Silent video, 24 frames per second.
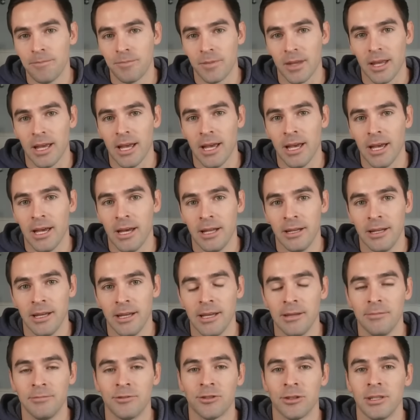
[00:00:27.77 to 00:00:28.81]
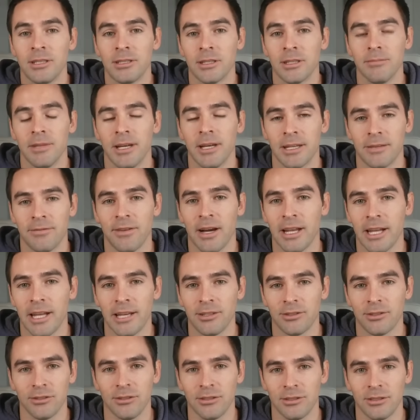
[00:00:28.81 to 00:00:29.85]
And it treats them like
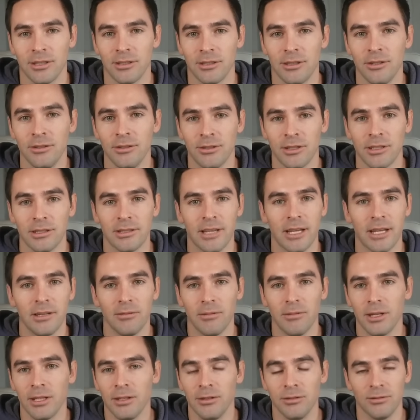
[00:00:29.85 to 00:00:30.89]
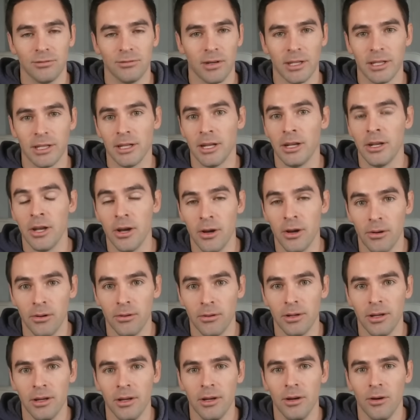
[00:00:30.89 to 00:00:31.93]
financial institutions. Anybody who's running a
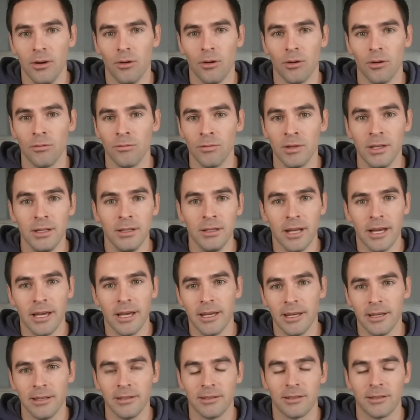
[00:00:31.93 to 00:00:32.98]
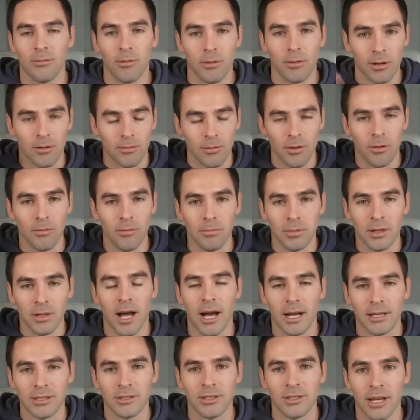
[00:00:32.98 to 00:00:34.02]
node or relays quote unquote
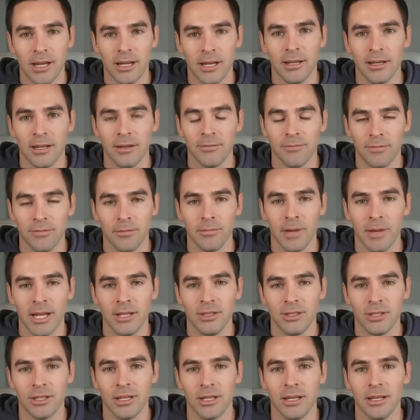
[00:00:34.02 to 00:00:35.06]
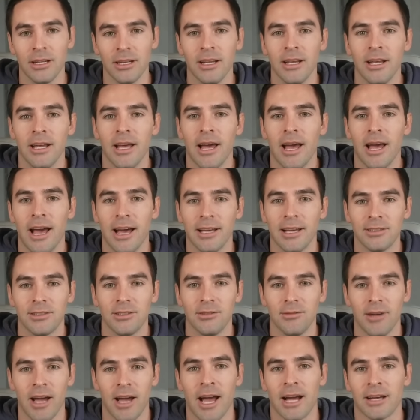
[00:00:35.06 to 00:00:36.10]
blockchain information has
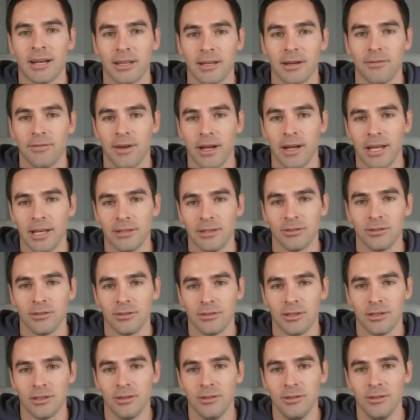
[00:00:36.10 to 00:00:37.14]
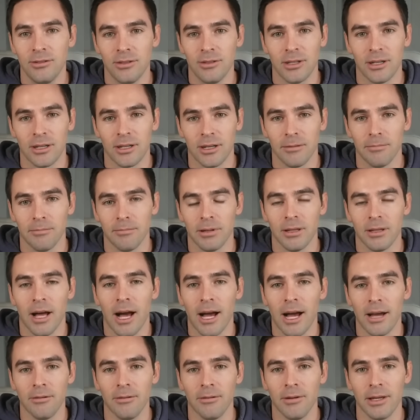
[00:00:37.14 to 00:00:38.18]
to act like a financial institution and
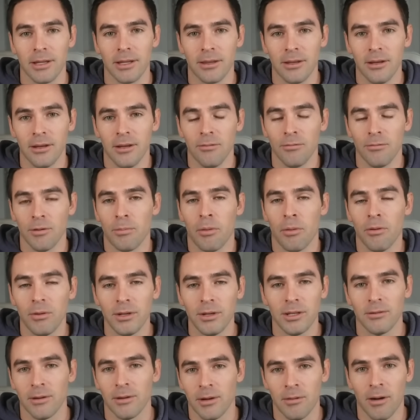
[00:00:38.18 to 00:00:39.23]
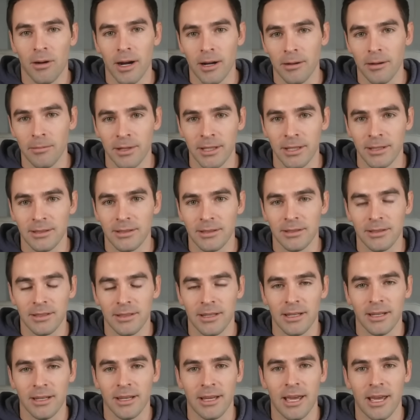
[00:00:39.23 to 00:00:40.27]
comply with reporting requirements
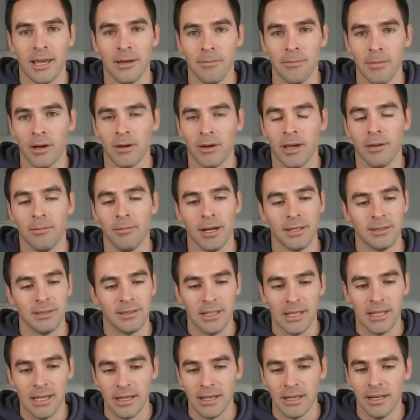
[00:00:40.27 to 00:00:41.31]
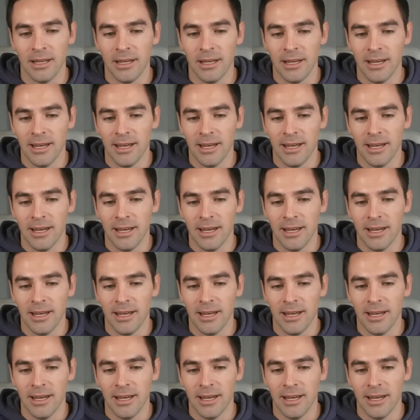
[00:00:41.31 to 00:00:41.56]
and like AML KYC.